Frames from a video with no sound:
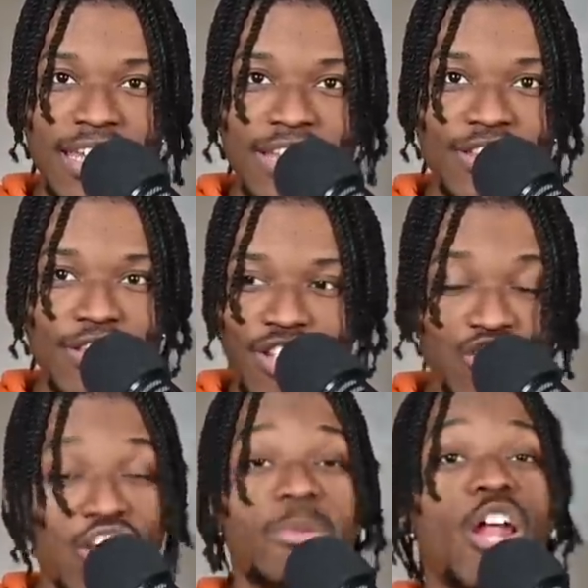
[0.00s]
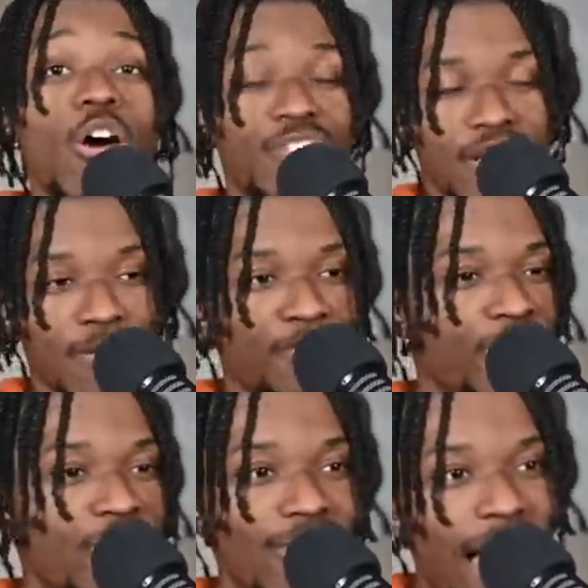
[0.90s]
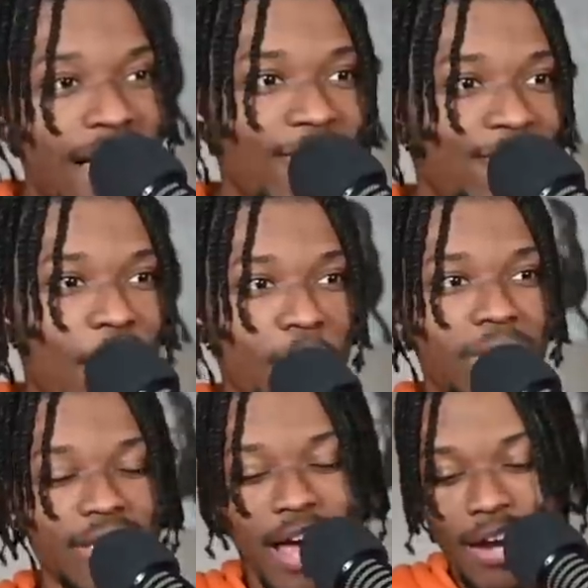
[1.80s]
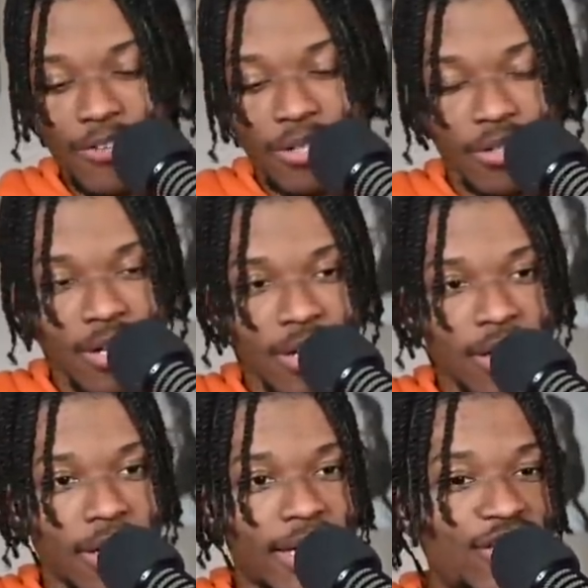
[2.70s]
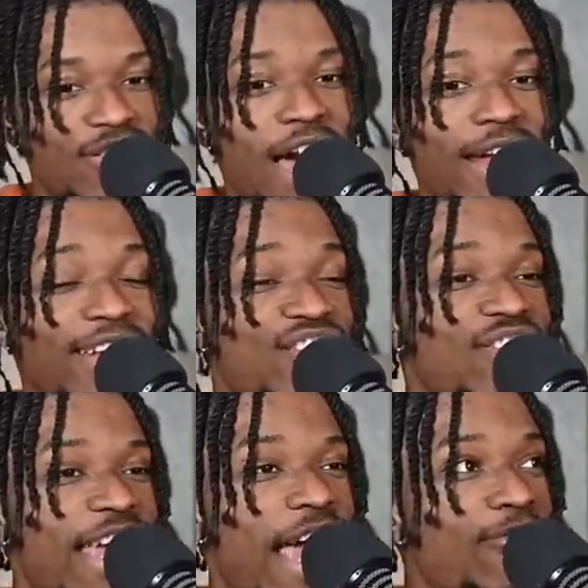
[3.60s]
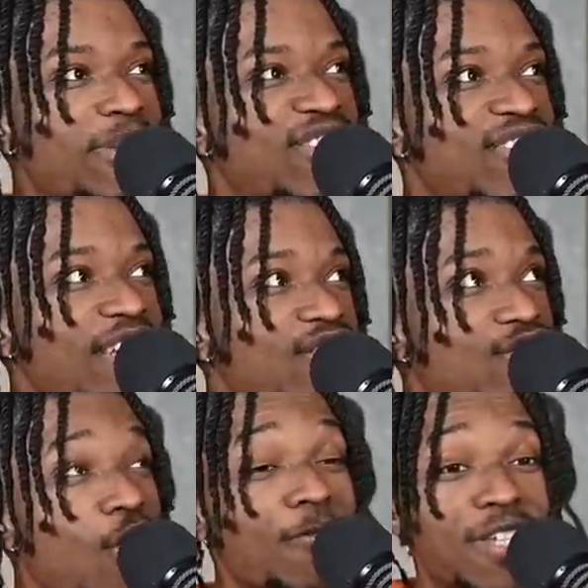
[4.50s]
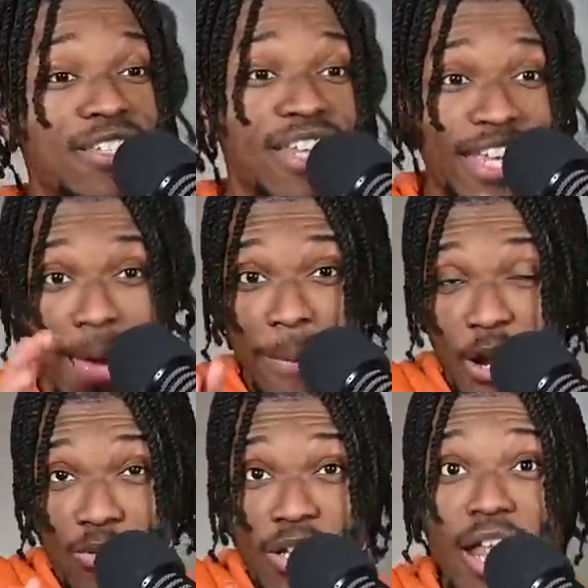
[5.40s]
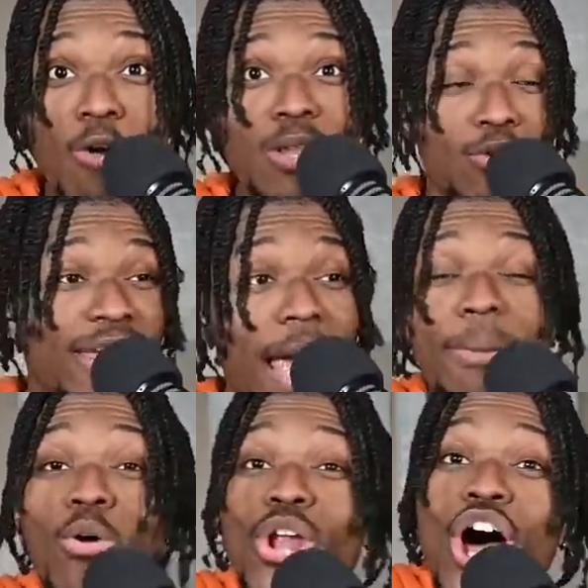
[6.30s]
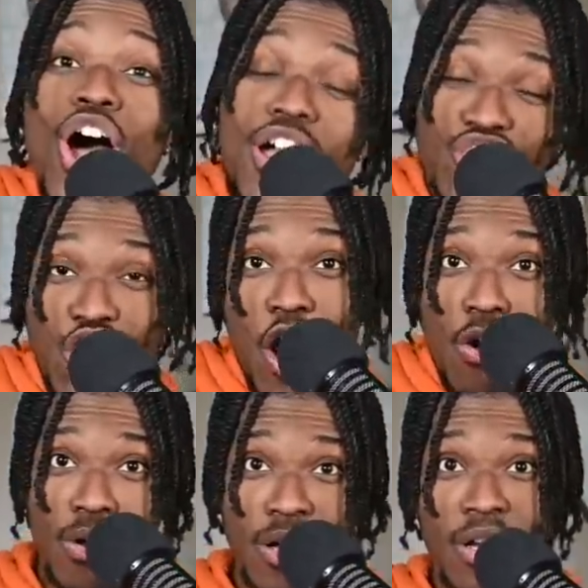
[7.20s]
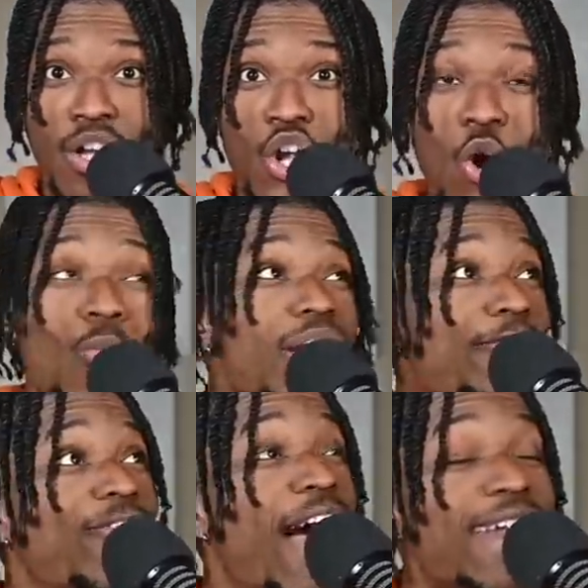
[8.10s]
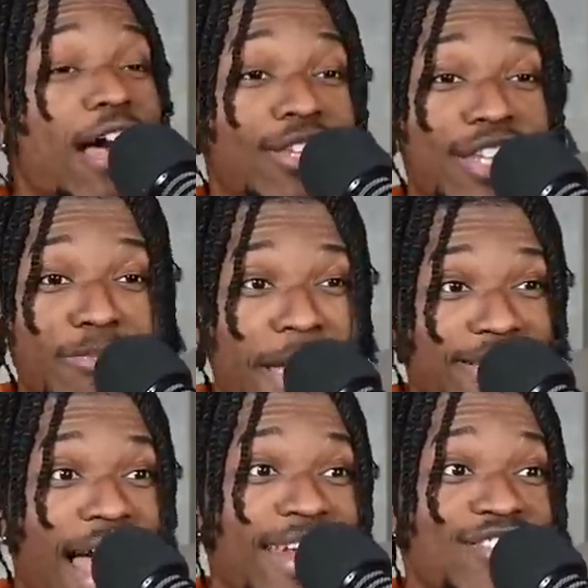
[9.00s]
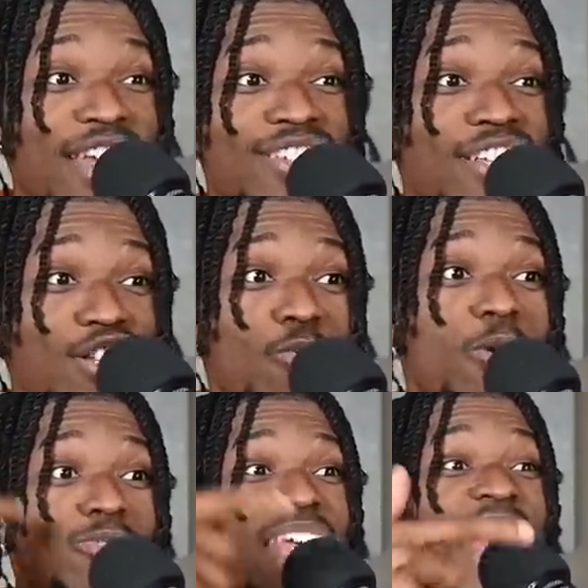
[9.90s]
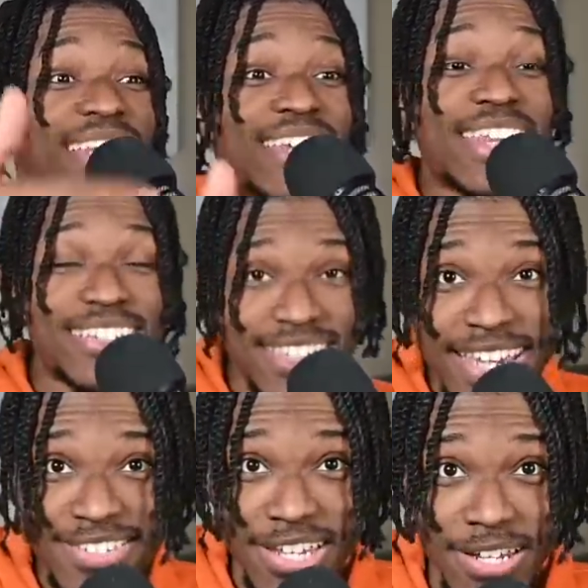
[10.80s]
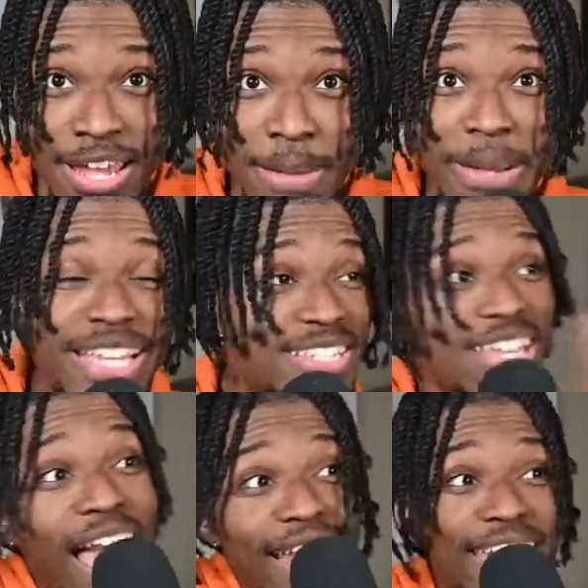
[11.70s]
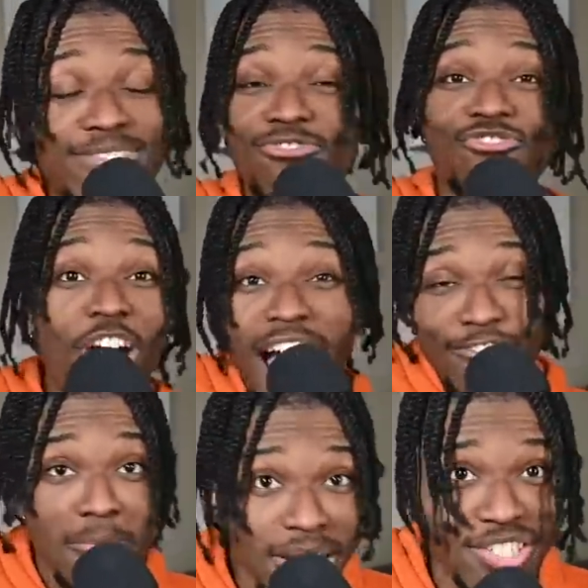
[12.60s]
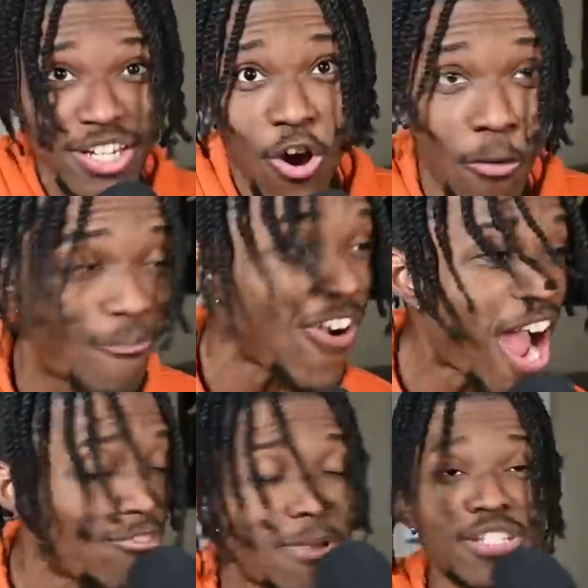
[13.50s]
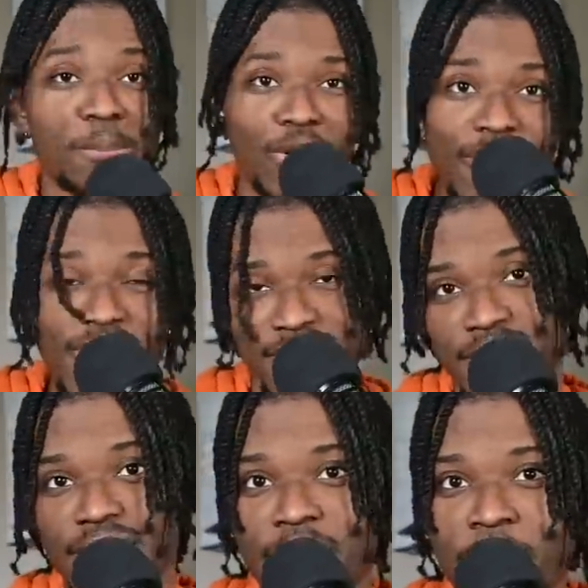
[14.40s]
the legitimate offseason. They're not going to fire Billy Donovan. They just signed an ex- they gave him an extension this offseason. They kept it on the low low. They kept it on the hush, y'all. We didn't find out that this man signed an extension until we was into this season. But he signed it five months ago, five months previously.